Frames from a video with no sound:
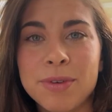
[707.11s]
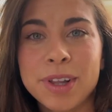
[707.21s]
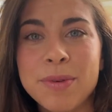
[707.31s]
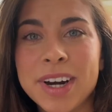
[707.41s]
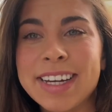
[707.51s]
really
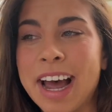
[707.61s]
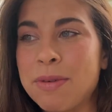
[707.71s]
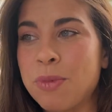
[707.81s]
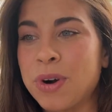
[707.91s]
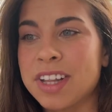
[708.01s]
wanted to add
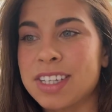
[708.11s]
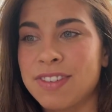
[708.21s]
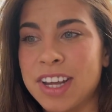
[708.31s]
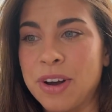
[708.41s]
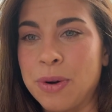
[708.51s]
more to this
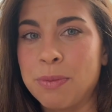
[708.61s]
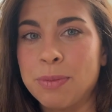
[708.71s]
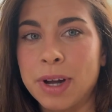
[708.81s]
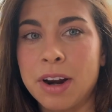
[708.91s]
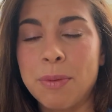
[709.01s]
video,
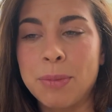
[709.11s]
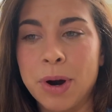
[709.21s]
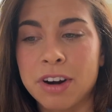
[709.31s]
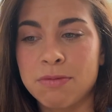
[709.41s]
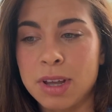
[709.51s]
but a
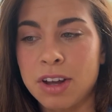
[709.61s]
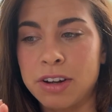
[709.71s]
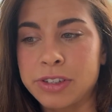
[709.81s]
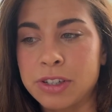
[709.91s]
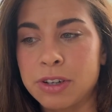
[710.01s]
part of me
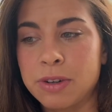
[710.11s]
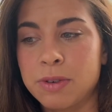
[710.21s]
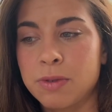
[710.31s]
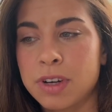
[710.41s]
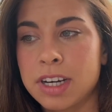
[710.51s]

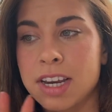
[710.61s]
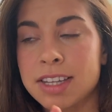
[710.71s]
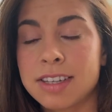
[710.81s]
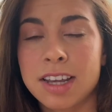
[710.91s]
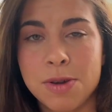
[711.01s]
also
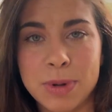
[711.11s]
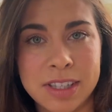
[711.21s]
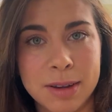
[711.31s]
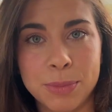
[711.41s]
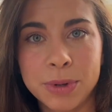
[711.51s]
needs to keep it
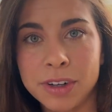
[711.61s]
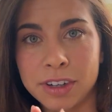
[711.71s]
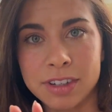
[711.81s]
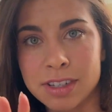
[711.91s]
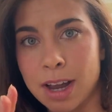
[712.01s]
simple or
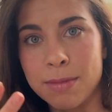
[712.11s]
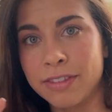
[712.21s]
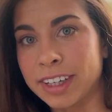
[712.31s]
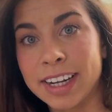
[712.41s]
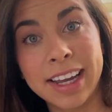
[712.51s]
else I'm
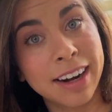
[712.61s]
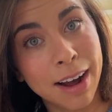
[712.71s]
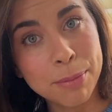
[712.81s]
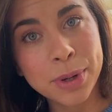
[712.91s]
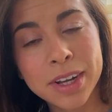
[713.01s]
never gonna get it
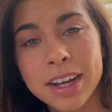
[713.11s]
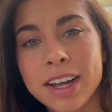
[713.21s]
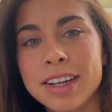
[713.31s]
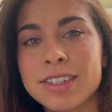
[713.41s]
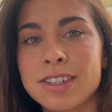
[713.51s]
up.
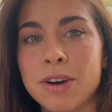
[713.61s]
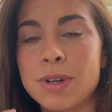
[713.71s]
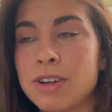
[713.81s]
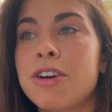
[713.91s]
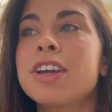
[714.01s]
So
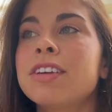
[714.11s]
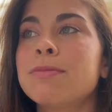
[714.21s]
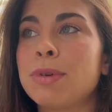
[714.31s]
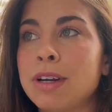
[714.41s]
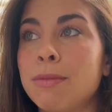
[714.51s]
it's already
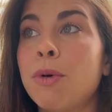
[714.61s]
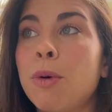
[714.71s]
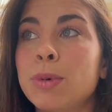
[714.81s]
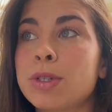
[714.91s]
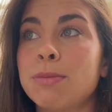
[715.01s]
been
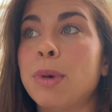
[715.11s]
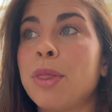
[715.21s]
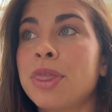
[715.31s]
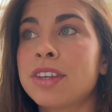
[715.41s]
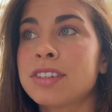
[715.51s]
almost a
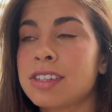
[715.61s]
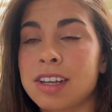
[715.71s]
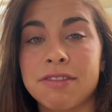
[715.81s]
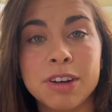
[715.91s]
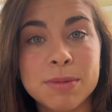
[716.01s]
month since
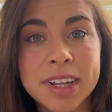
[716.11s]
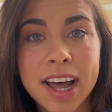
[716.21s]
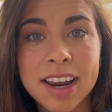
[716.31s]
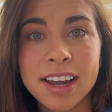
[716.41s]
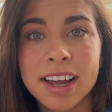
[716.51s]
I filmed
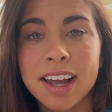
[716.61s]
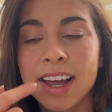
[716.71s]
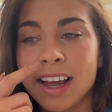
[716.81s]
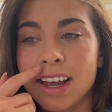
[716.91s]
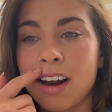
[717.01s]
that,
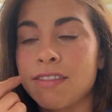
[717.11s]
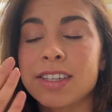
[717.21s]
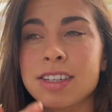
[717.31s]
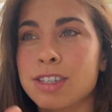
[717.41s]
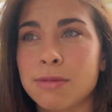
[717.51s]
and
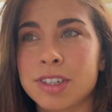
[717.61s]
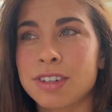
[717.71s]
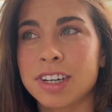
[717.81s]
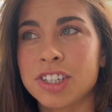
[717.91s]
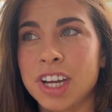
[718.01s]
obviously so much has
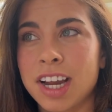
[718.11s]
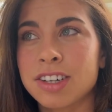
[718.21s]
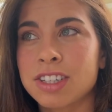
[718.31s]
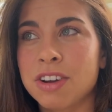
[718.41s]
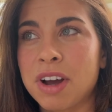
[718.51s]
already
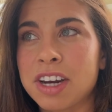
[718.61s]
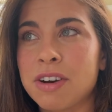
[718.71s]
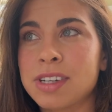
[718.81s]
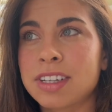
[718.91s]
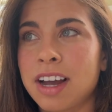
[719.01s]
changed. So I
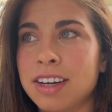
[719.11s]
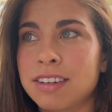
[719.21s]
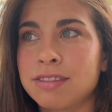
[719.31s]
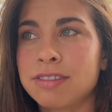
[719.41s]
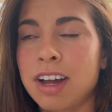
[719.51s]
know it's kind
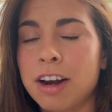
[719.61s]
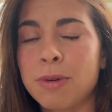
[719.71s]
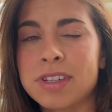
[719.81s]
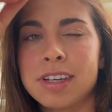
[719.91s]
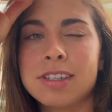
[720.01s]
of, I don't
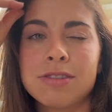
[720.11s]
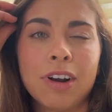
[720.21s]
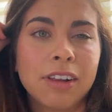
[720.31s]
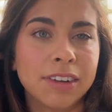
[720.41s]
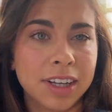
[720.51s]
want to say it's
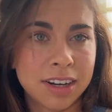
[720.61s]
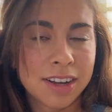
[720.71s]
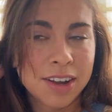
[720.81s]
irrelevant.